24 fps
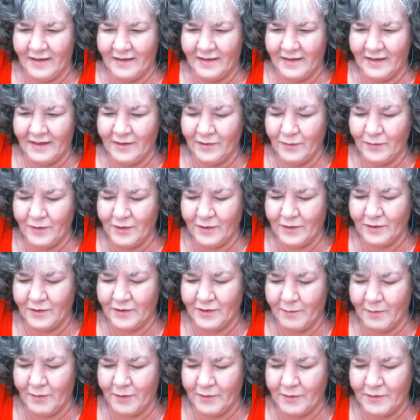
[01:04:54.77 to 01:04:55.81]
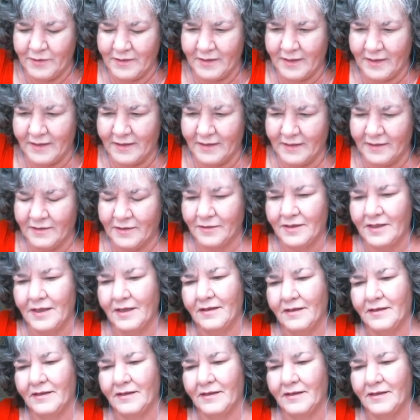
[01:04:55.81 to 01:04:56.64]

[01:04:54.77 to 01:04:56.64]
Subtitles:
This one you're supposed to, so